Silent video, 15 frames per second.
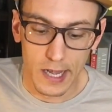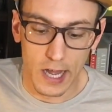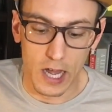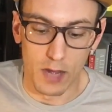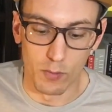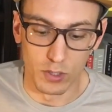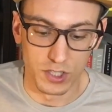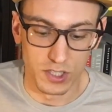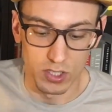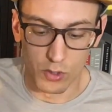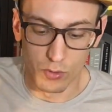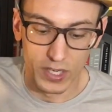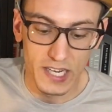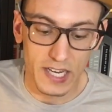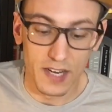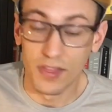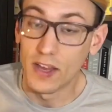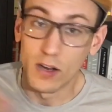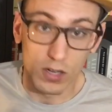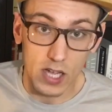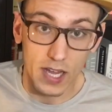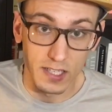um, which is I'll read and
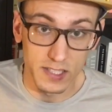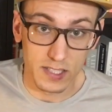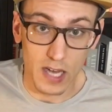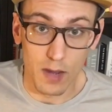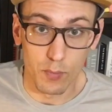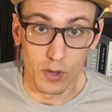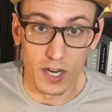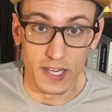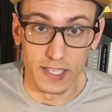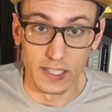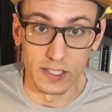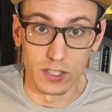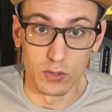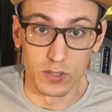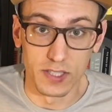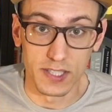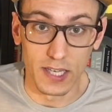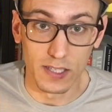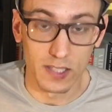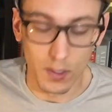then I'll kind of stop when I need to and say